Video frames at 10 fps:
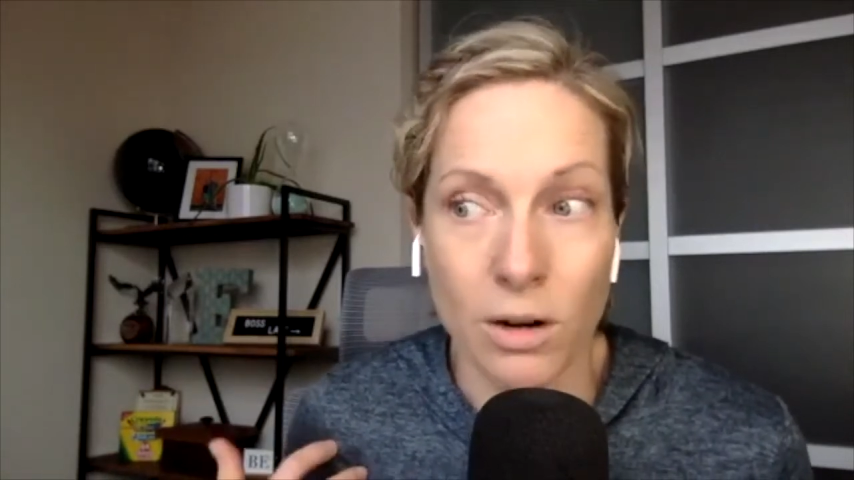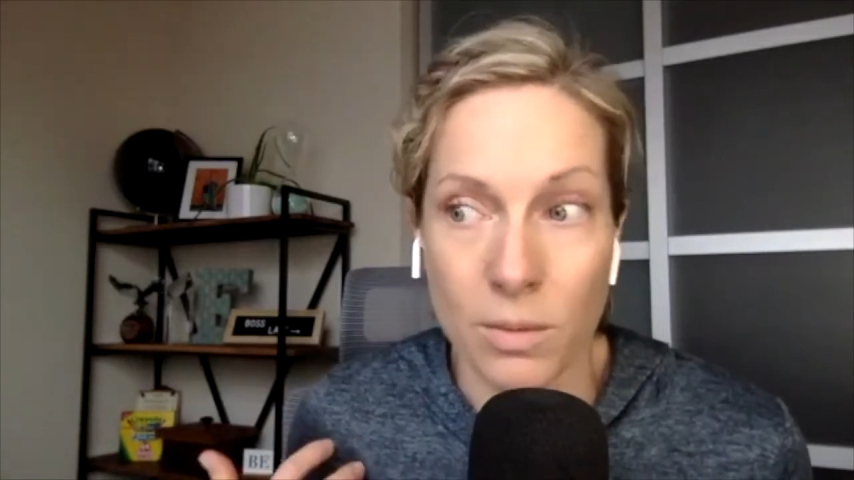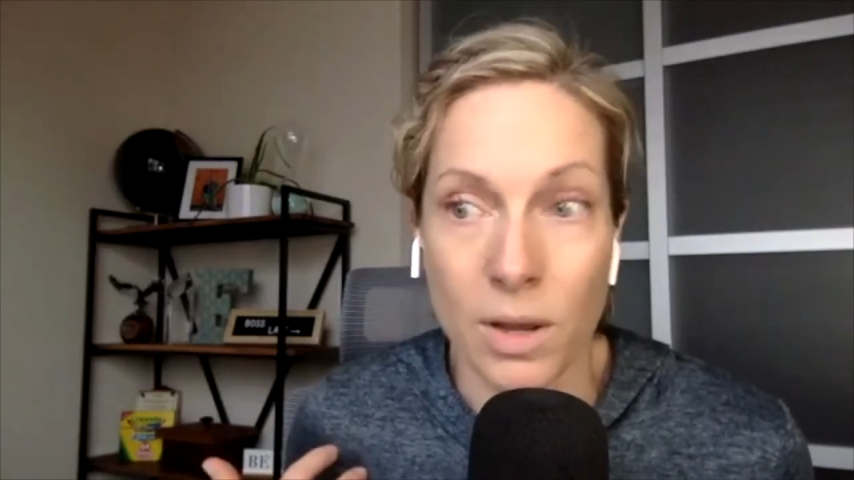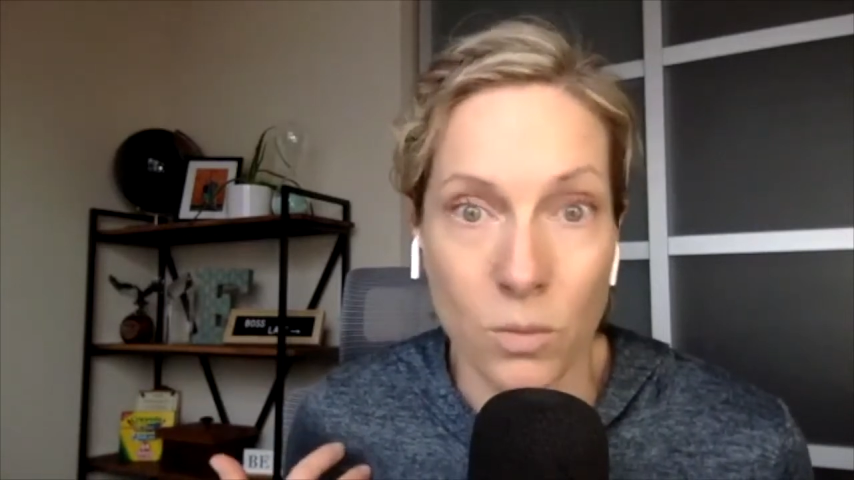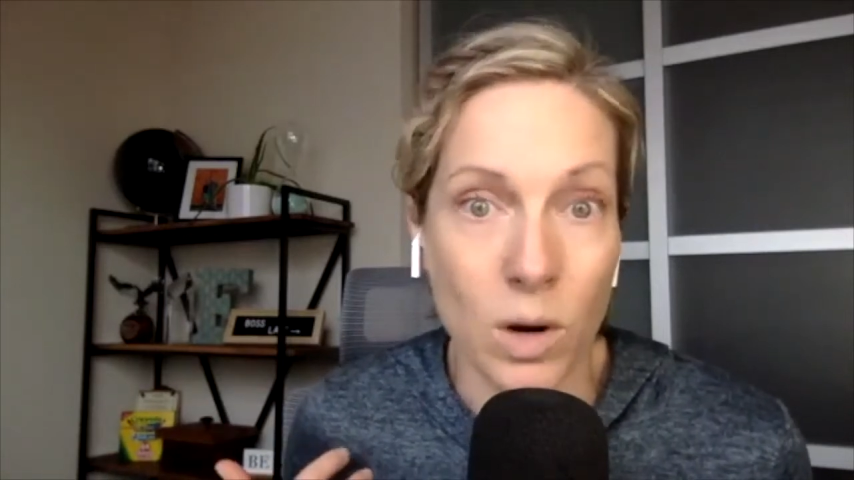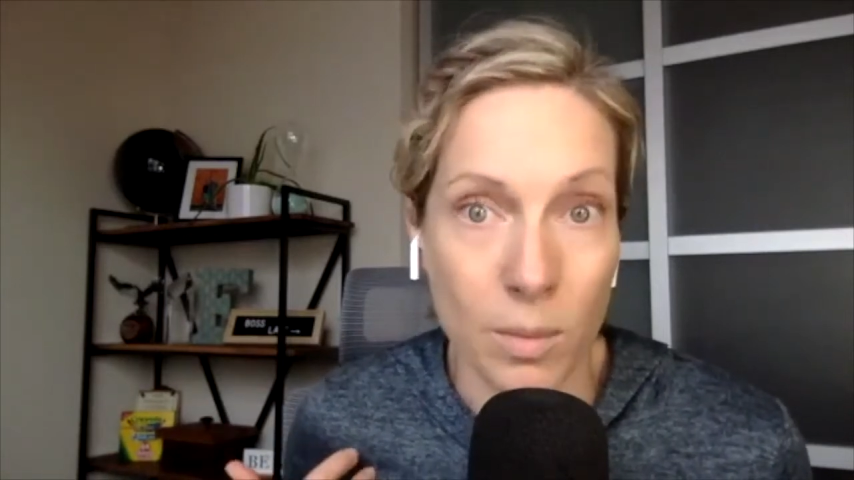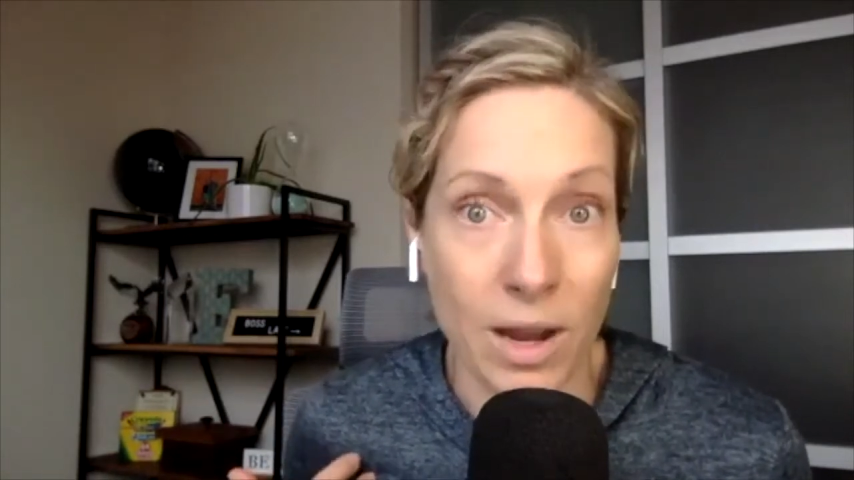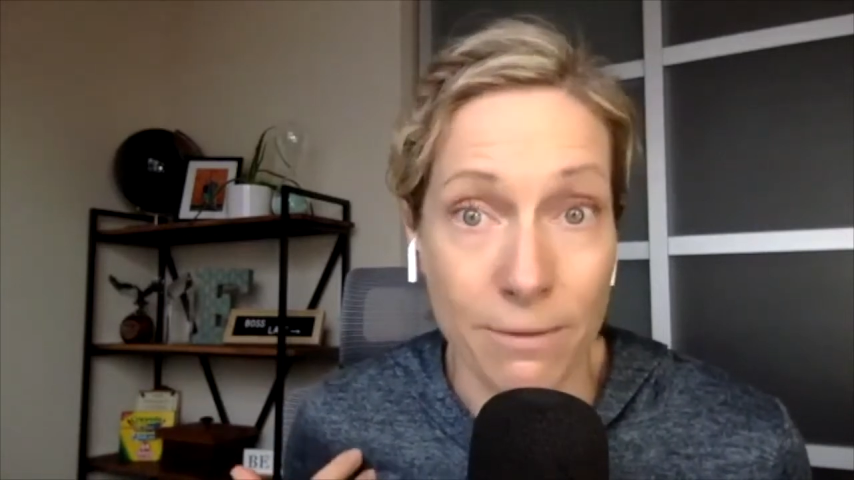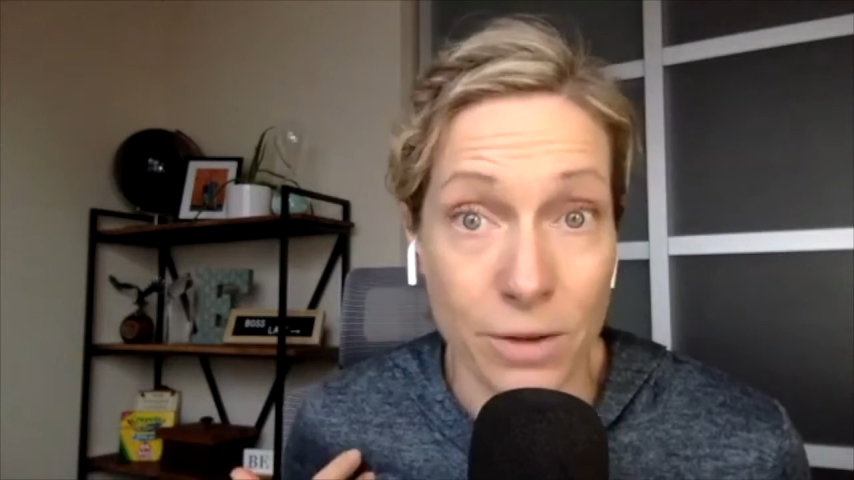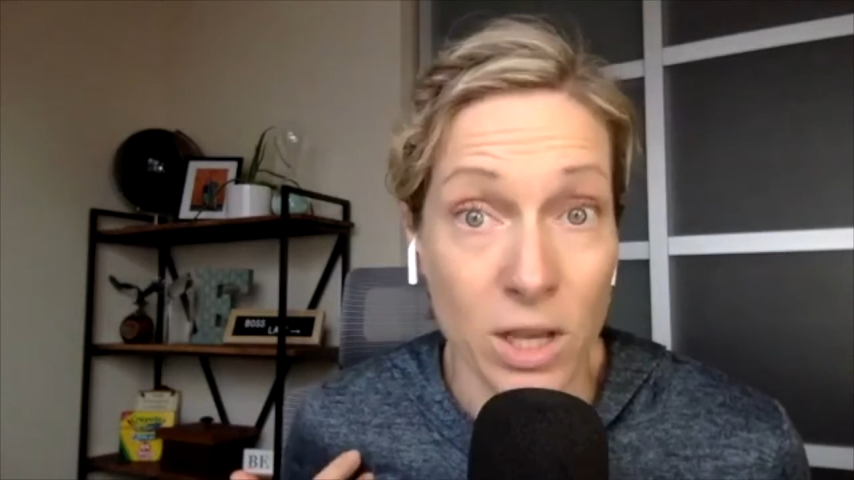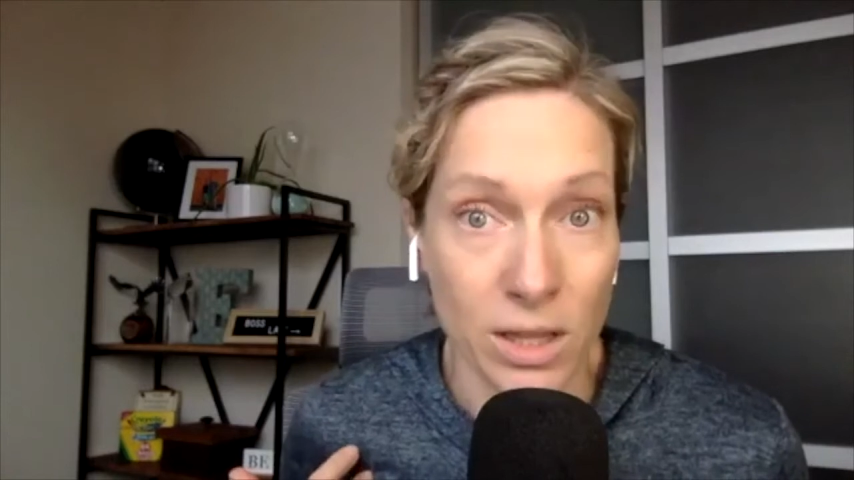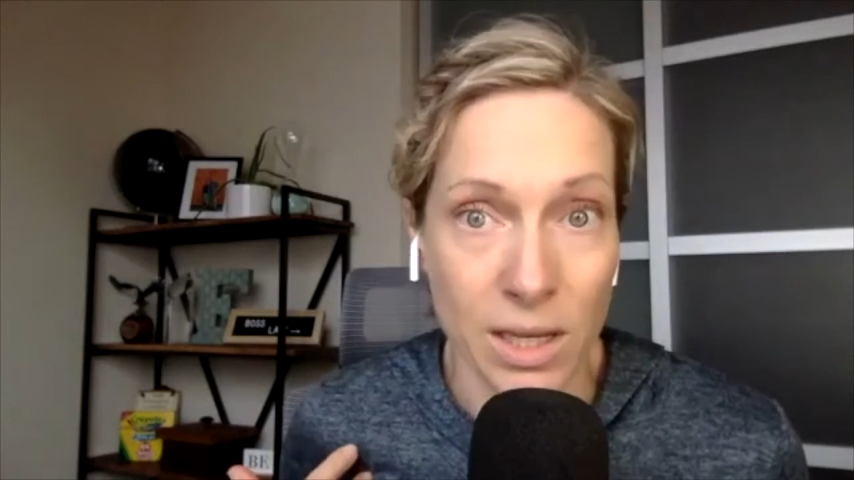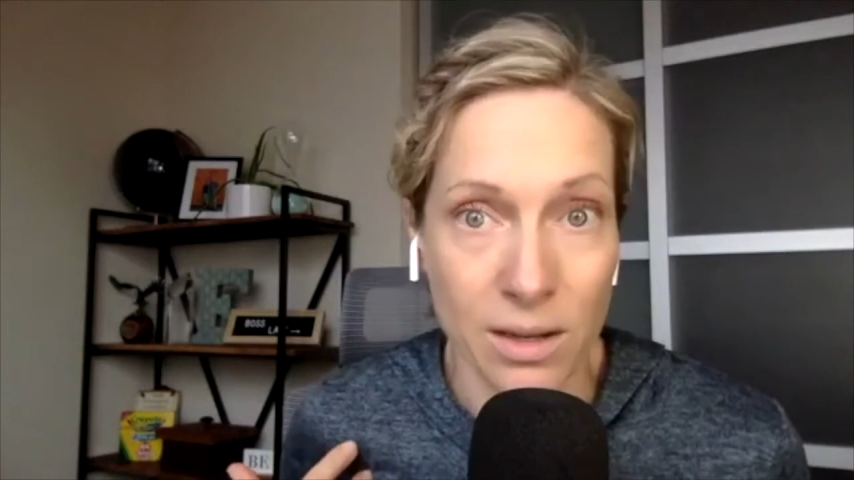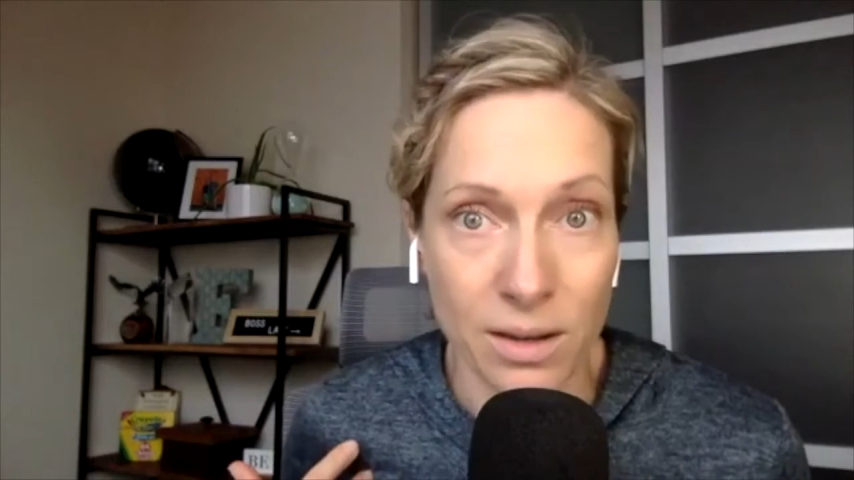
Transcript: am I feeling